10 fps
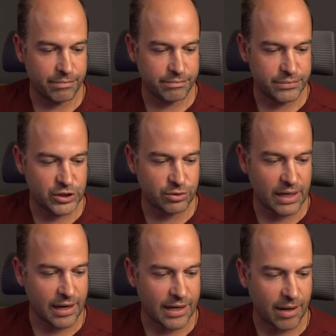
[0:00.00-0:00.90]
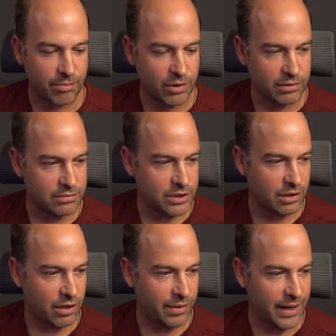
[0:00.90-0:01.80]
Straight out of camera, so
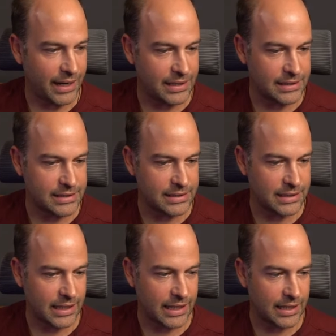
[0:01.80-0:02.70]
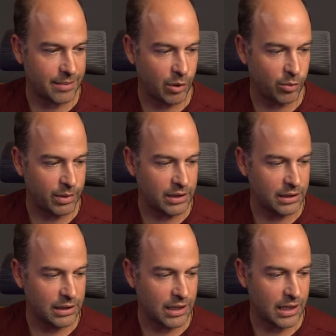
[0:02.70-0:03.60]
no edits at the moment.
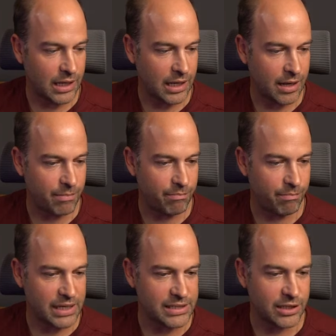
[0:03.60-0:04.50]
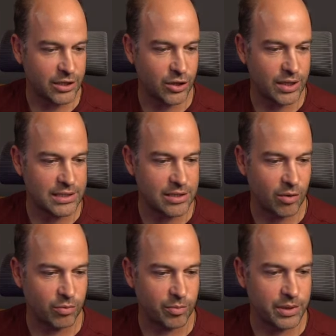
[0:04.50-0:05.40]
but it's a good
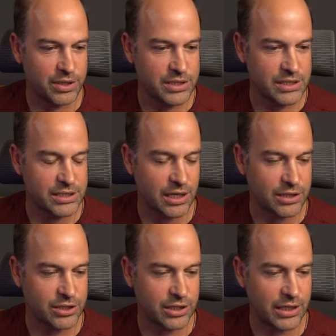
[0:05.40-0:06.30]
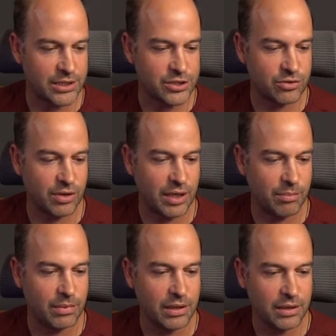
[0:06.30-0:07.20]
example because it's such
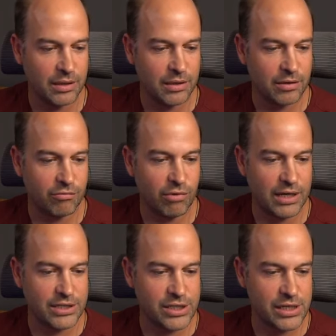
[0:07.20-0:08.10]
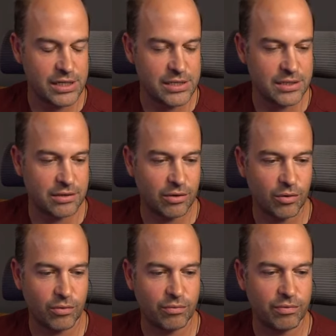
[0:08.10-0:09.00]
extreme ranges
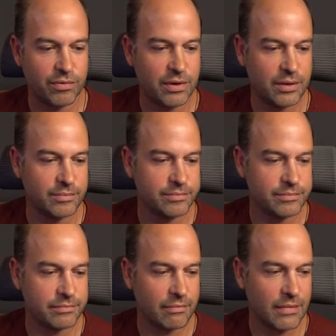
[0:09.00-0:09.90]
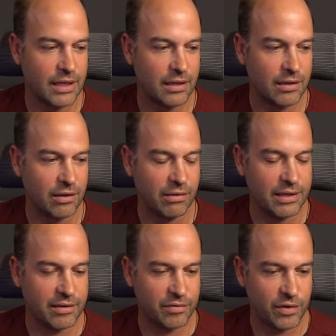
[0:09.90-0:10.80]
of light,
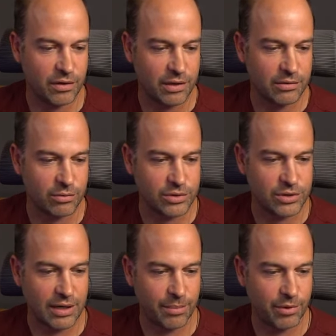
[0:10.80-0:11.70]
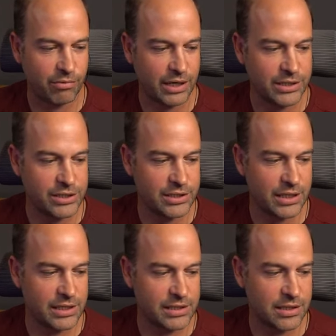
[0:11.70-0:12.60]
if you like, or dynamic range. Then
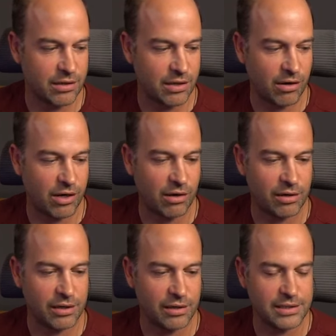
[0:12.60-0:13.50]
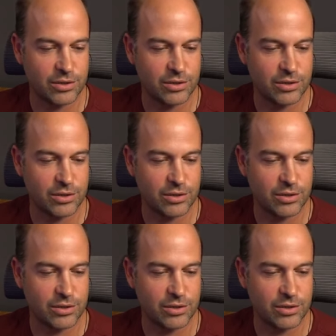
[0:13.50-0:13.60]
it kind of highlights